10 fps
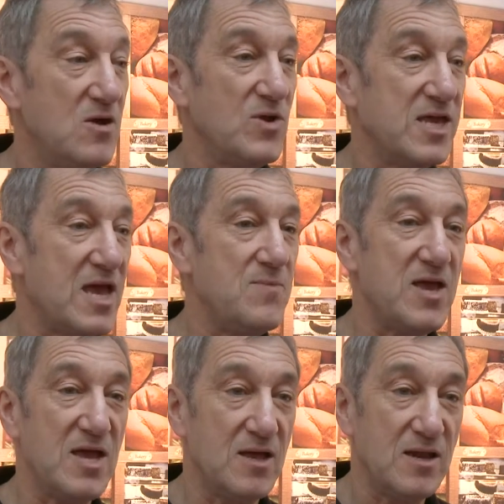We came
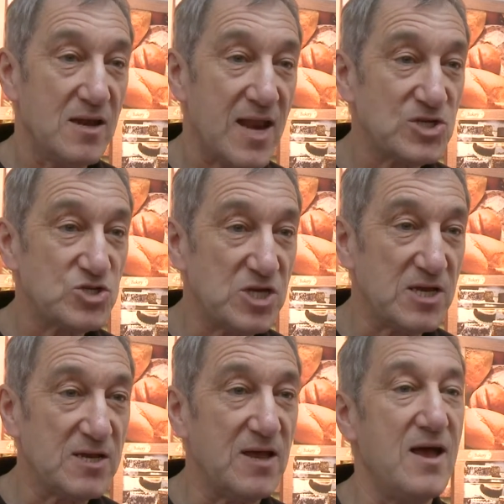here last
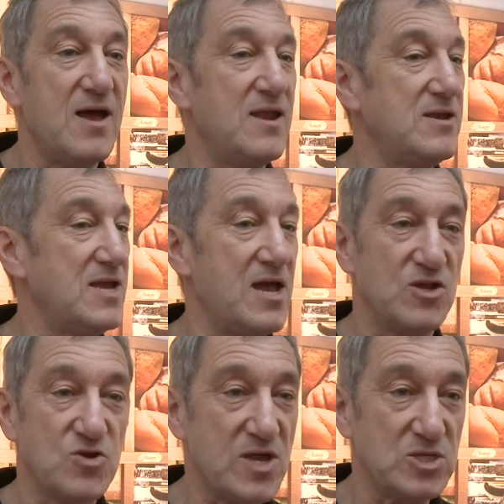year and had
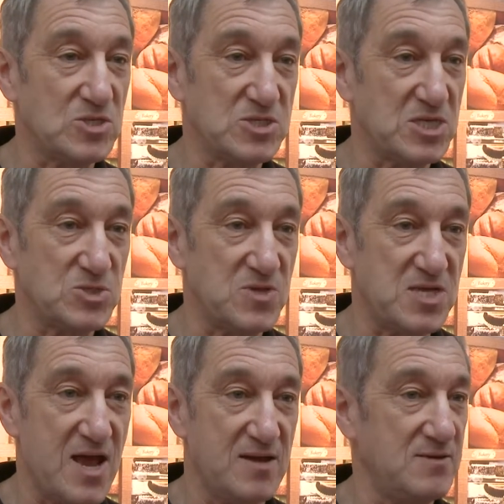a great success with that,